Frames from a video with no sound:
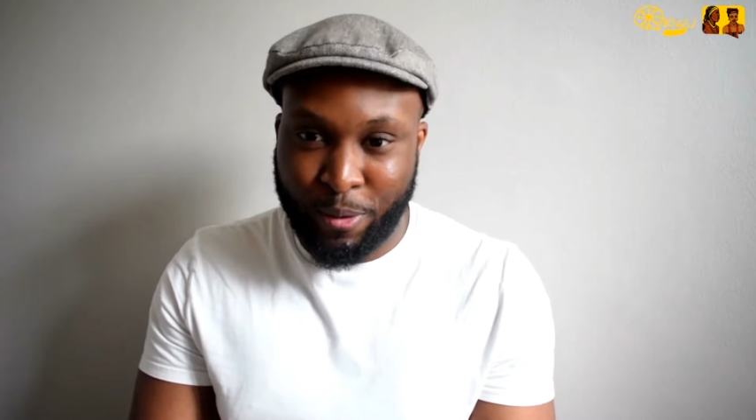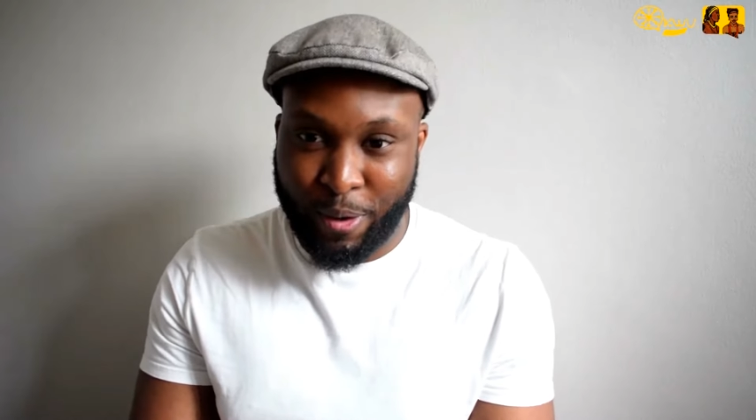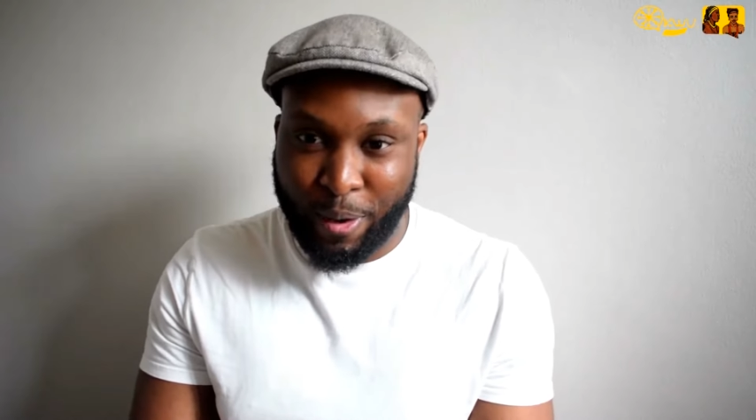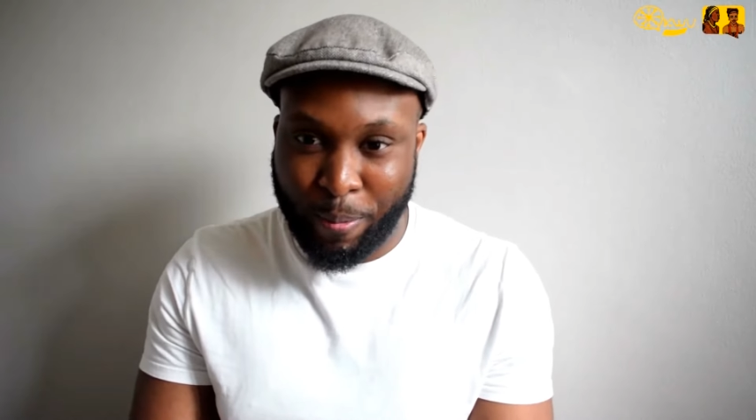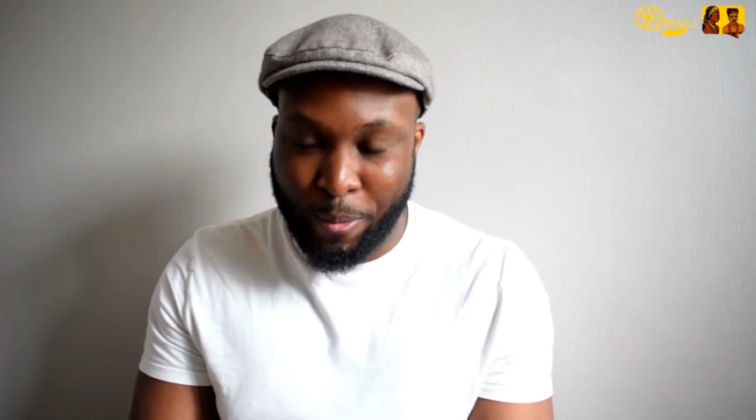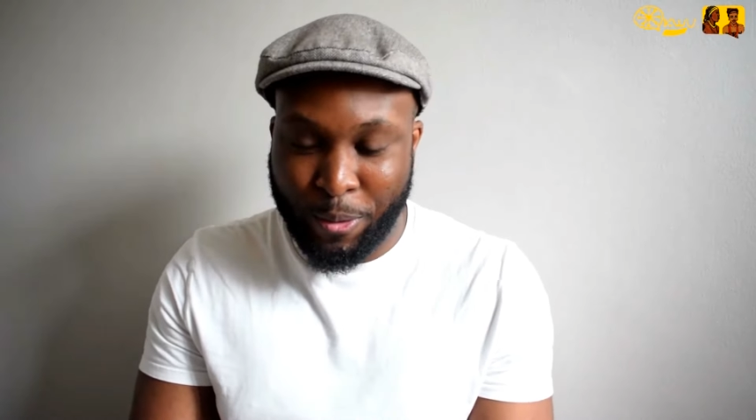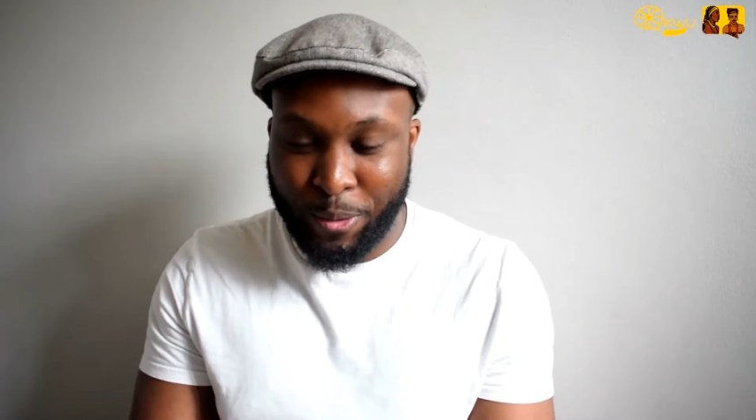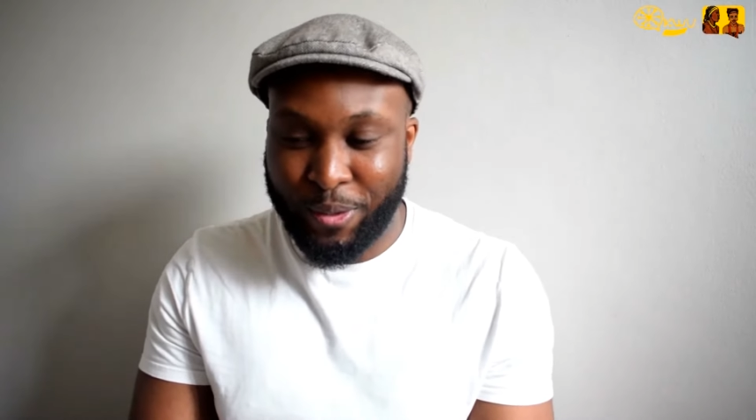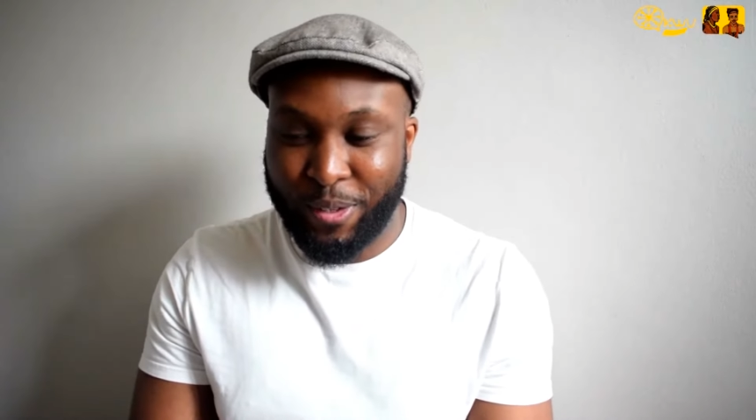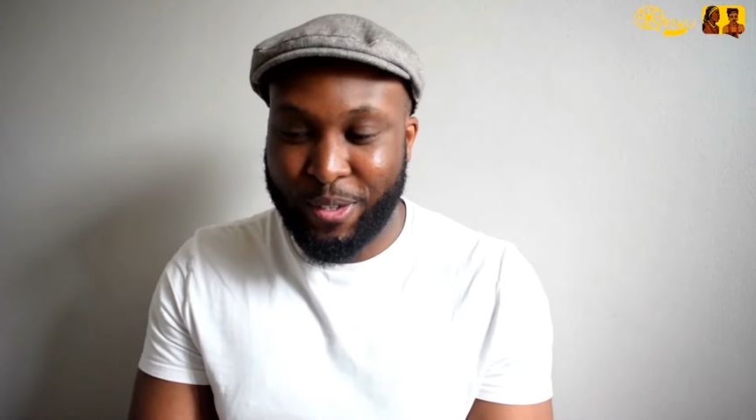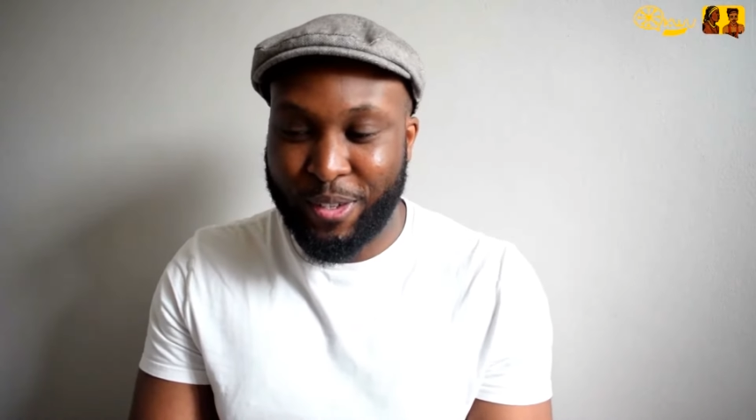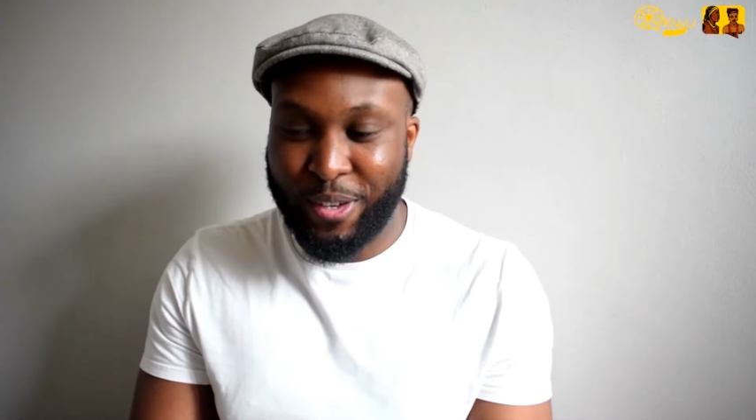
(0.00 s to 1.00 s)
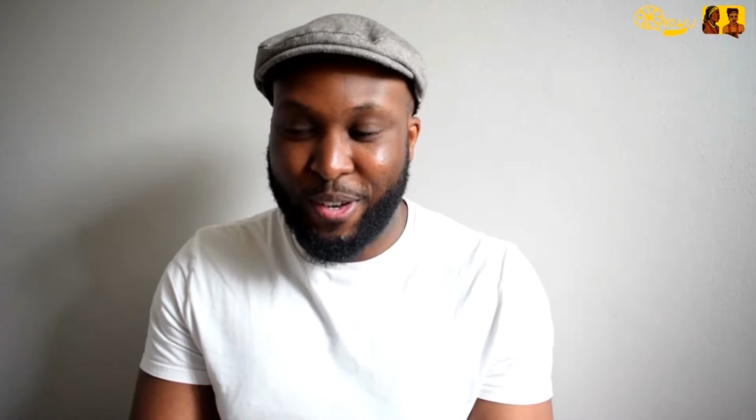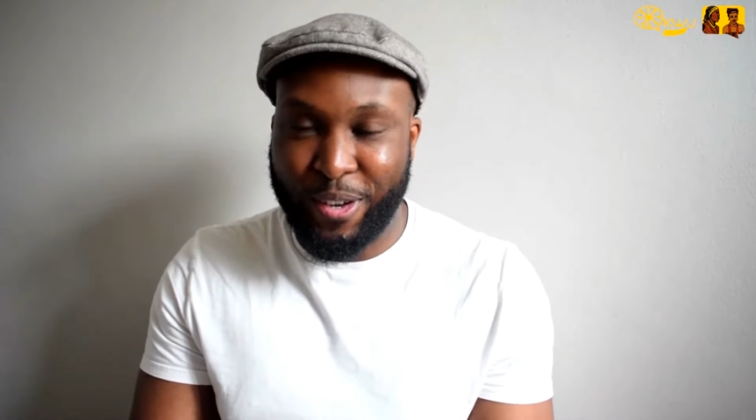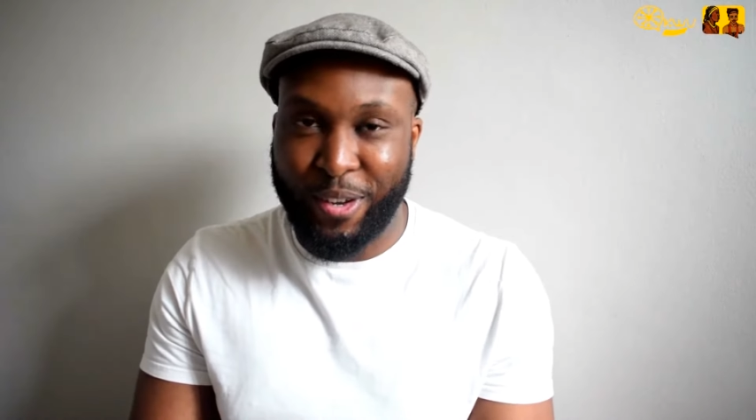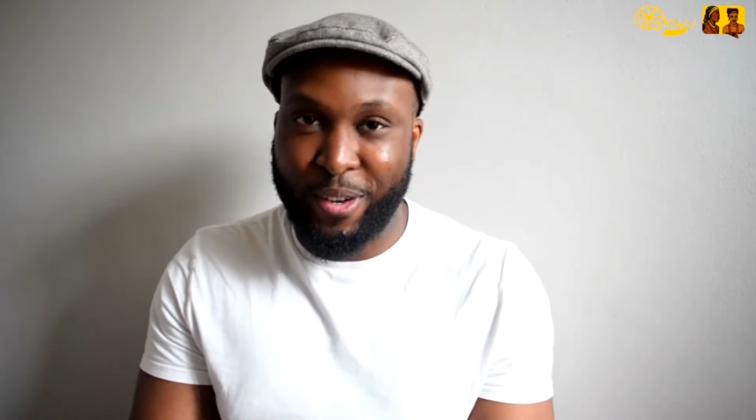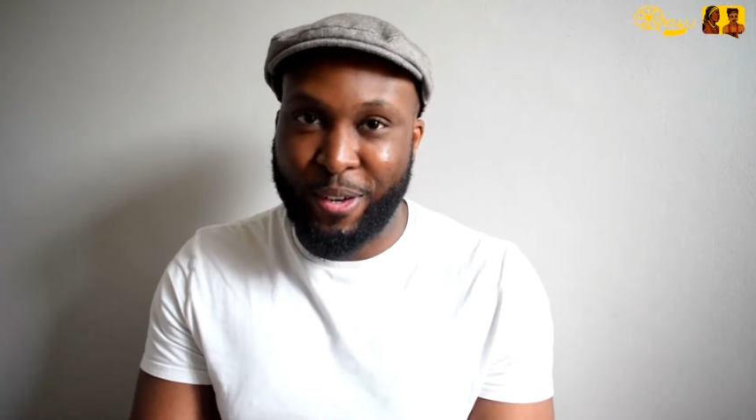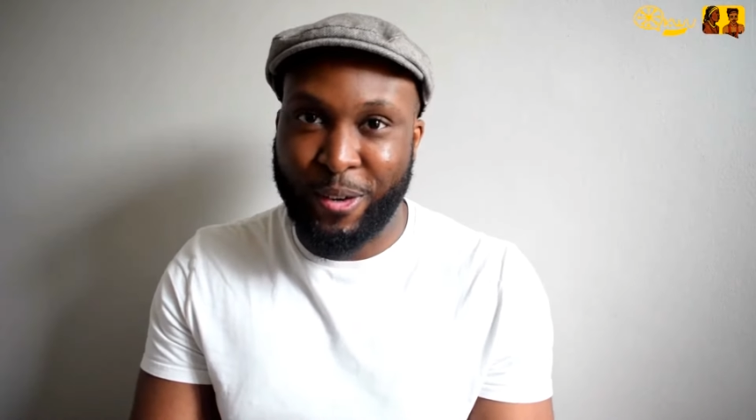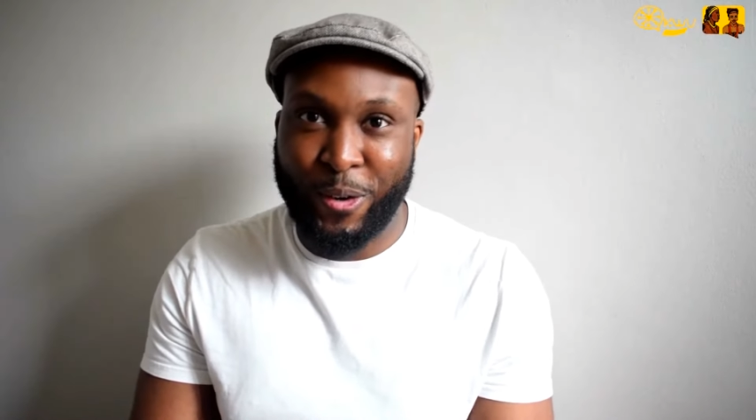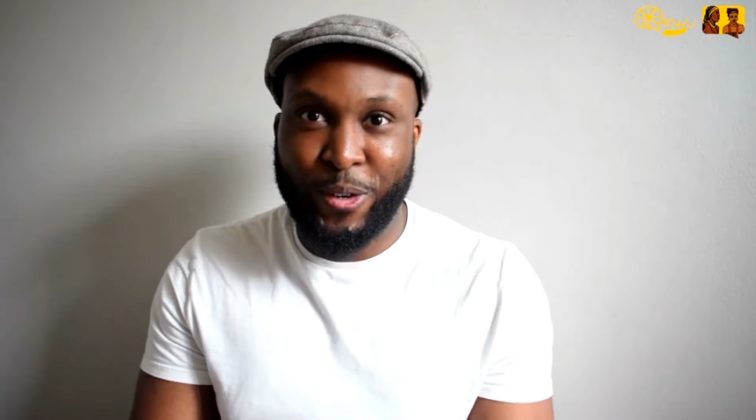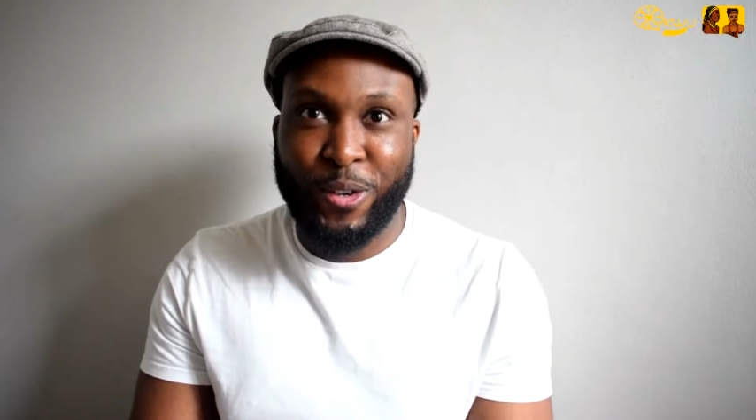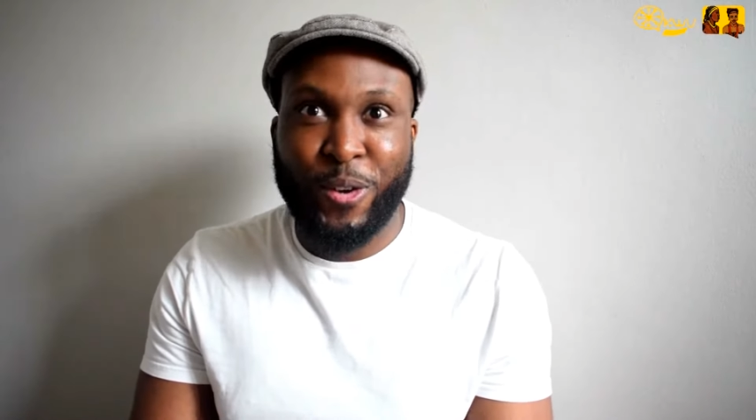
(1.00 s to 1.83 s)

I'm not a